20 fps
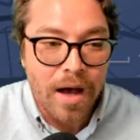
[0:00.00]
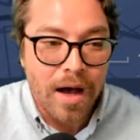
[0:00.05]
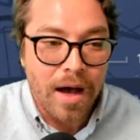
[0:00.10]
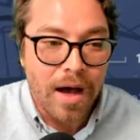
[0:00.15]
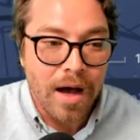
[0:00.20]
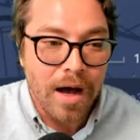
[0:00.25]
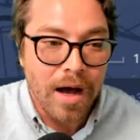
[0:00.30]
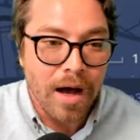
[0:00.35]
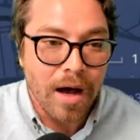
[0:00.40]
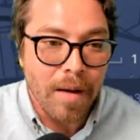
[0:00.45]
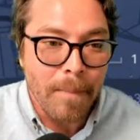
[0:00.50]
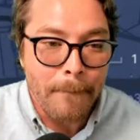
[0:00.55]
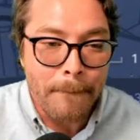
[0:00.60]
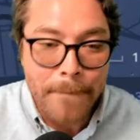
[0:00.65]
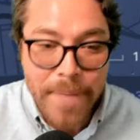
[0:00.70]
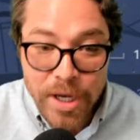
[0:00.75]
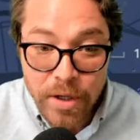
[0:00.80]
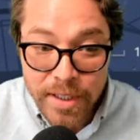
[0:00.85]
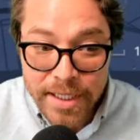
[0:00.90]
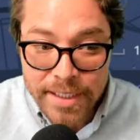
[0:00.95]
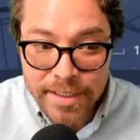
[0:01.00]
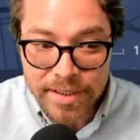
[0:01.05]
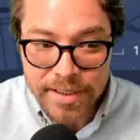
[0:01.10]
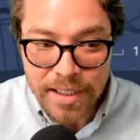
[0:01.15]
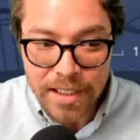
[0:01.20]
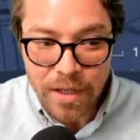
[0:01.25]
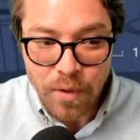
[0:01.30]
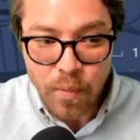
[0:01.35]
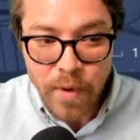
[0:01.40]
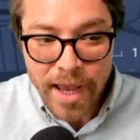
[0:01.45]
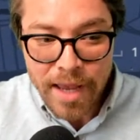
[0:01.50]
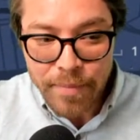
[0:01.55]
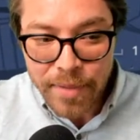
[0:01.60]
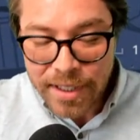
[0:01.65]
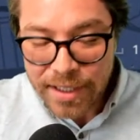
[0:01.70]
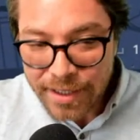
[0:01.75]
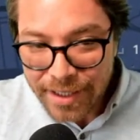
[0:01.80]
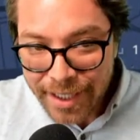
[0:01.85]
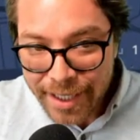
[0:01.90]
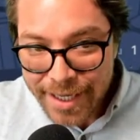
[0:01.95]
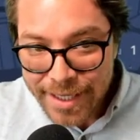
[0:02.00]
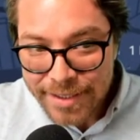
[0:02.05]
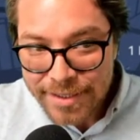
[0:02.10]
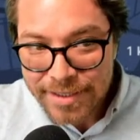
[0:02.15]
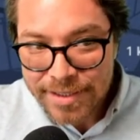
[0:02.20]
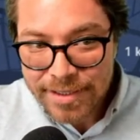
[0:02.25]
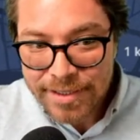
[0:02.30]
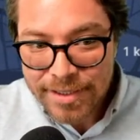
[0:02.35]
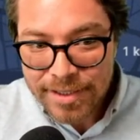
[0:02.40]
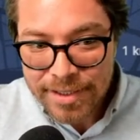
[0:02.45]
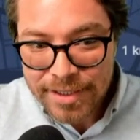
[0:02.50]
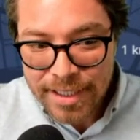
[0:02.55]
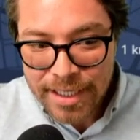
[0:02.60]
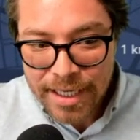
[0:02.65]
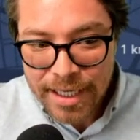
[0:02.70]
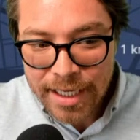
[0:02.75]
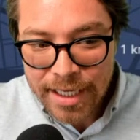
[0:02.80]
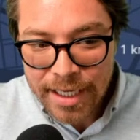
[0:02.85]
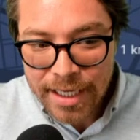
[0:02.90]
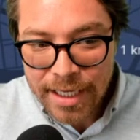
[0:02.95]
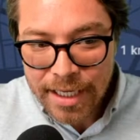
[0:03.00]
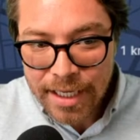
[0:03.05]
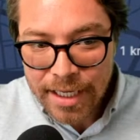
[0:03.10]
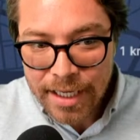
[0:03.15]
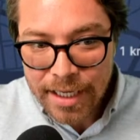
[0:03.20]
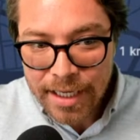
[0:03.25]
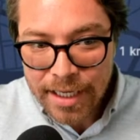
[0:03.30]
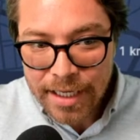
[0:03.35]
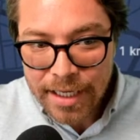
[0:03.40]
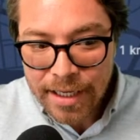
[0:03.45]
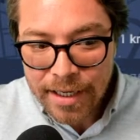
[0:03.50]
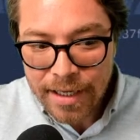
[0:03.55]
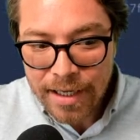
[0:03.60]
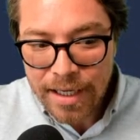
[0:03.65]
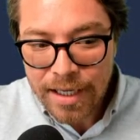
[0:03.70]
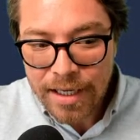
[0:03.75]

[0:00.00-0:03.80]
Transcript: um, buildings in the way. But let's see.